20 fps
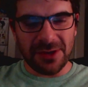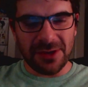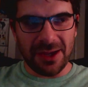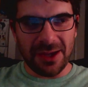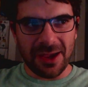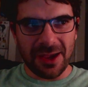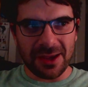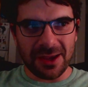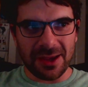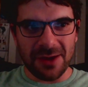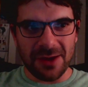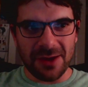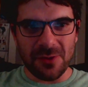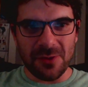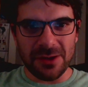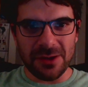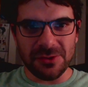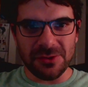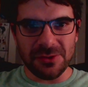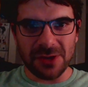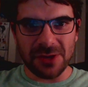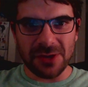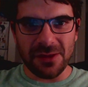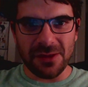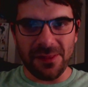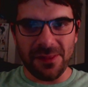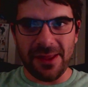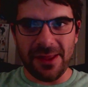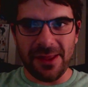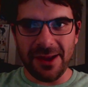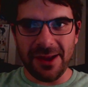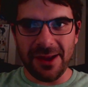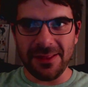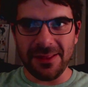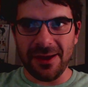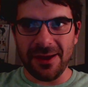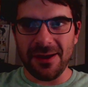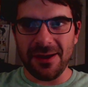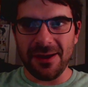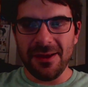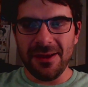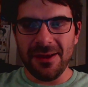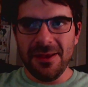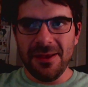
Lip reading: I kind of wanted to draw the line there.